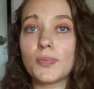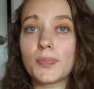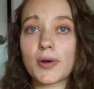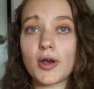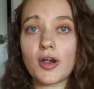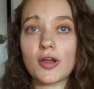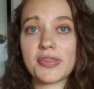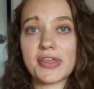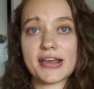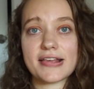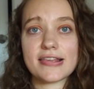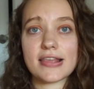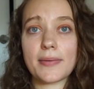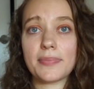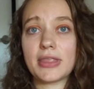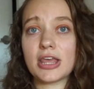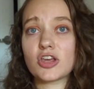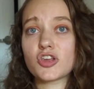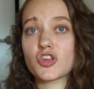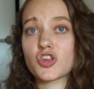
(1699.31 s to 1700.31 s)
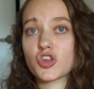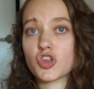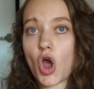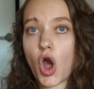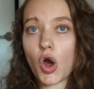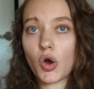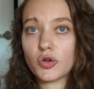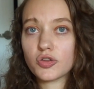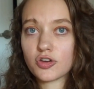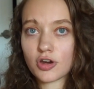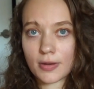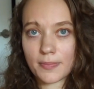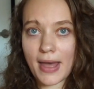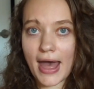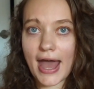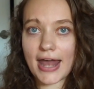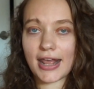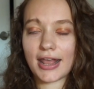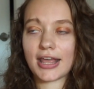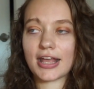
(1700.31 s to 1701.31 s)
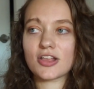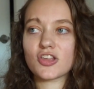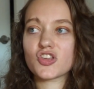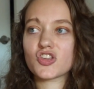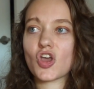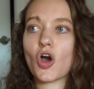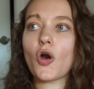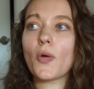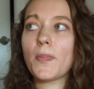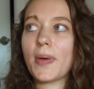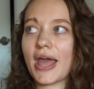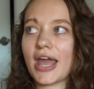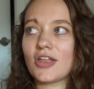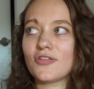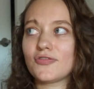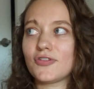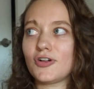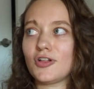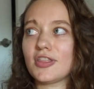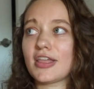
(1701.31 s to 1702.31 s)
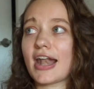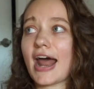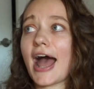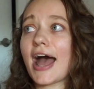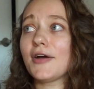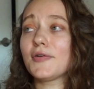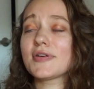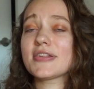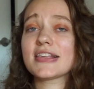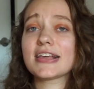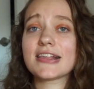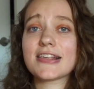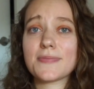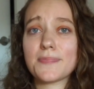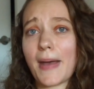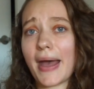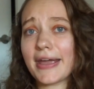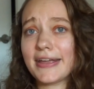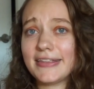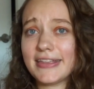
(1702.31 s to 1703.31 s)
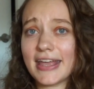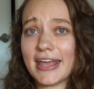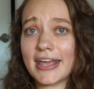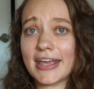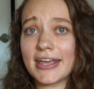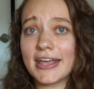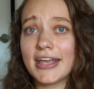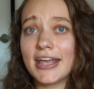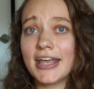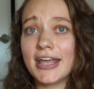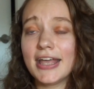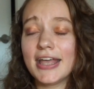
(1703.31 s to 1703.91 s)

birth as something so traumatic and so painful that I was expecting